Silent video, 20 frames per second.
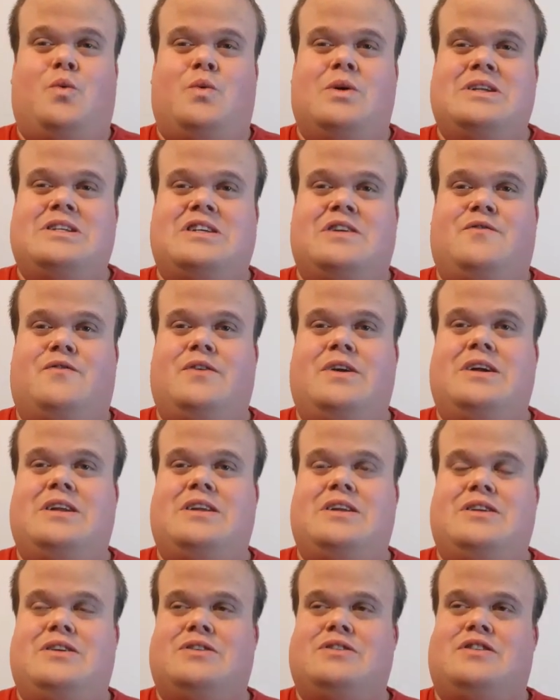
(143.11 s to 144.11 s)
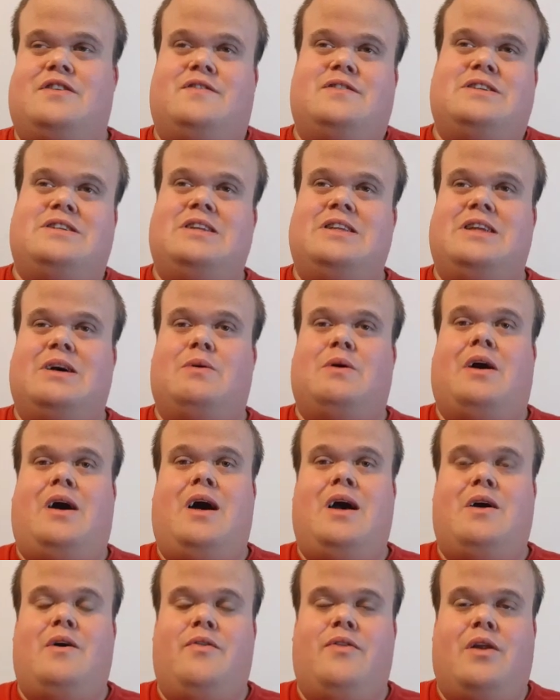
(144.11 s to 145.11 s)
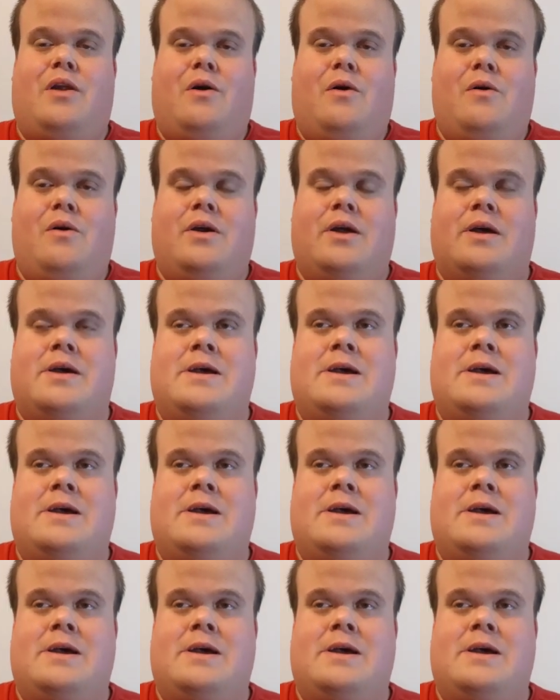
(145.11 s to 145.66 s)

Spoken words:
wins it for England, because obviously they were high on the log.